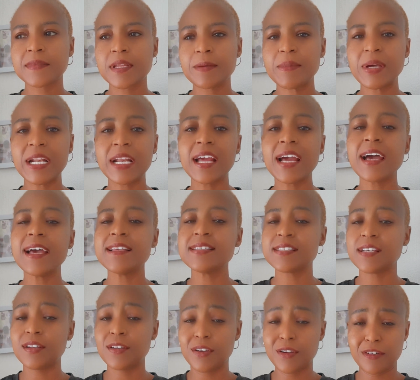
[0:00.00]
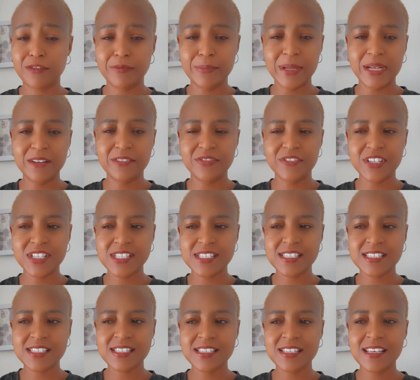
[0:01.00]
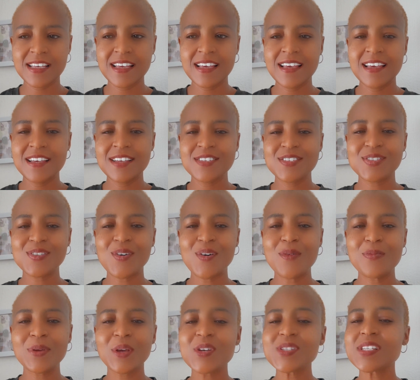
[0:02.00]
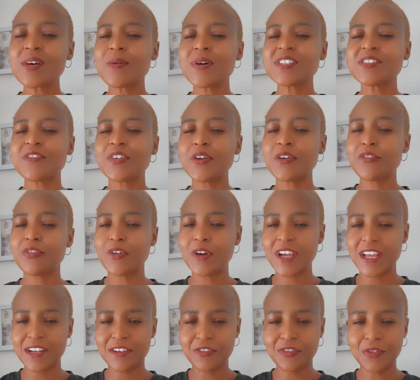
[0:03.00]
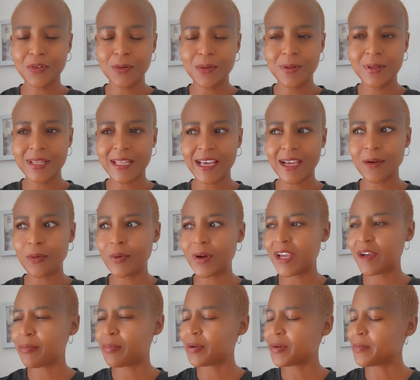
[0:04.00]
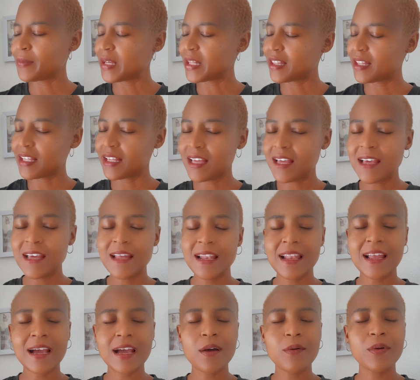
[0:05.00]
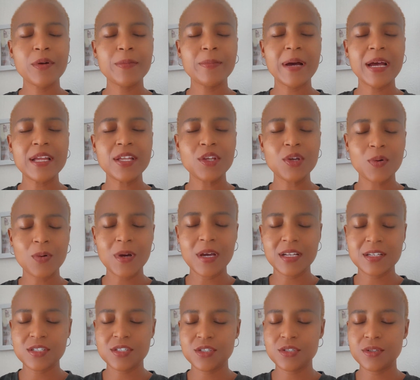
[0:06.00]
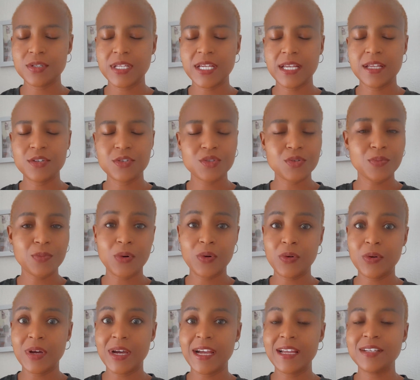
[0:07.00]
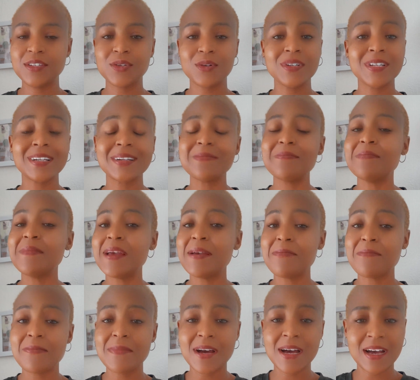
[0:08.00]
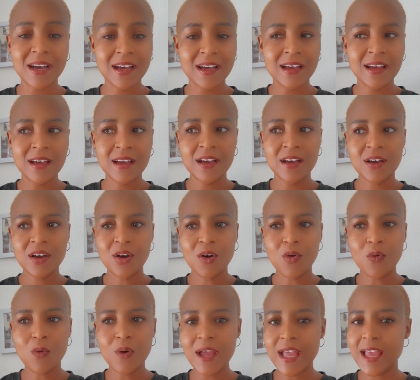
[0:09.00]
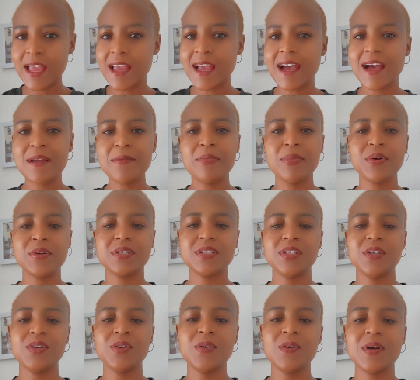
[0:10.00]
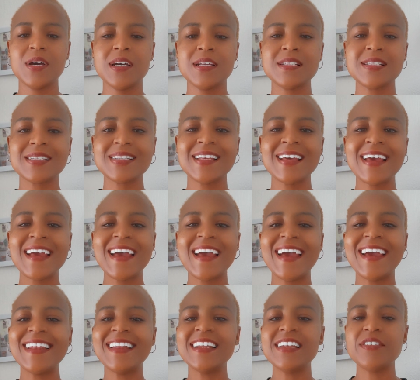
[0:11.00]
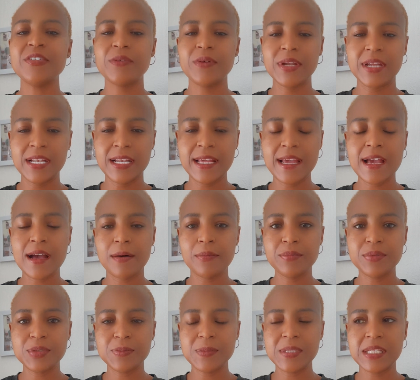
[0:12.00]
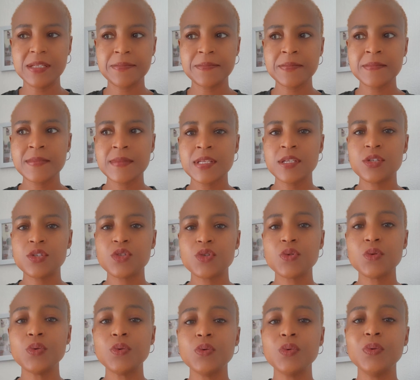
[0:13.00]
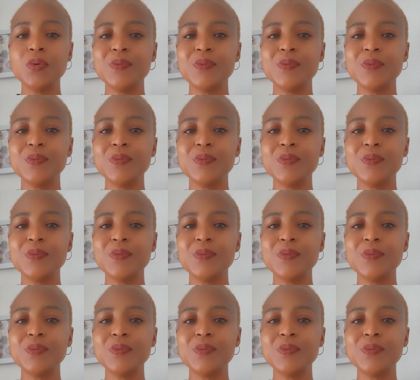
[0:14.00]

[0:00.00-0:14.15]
moringa has a lot of benefits. So because I was very forgetful, like where I put my thing, like I would buy yogurt today and tomorrow I don't remember where I bought the yogurt. And it really helped me to